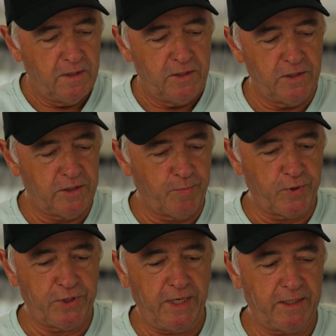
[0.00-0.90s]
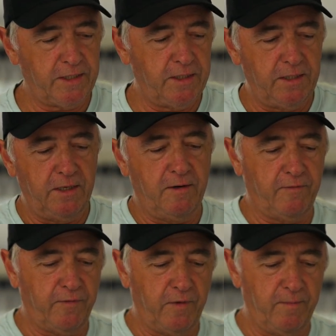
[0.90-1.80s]
just to protect it
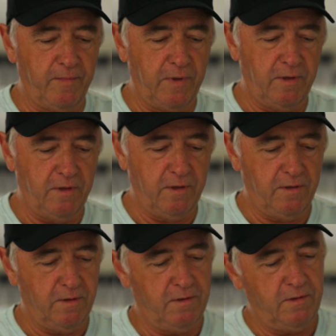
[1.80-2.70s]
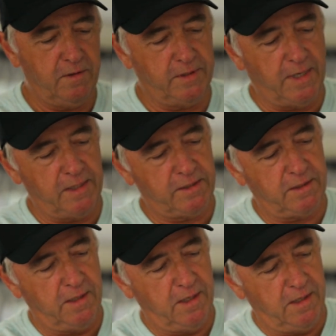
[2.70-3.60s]
from dust
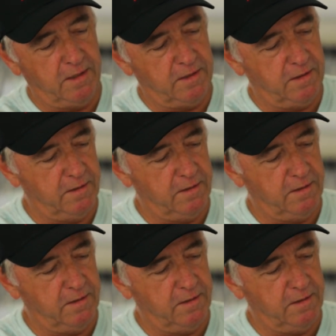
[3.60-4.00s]
and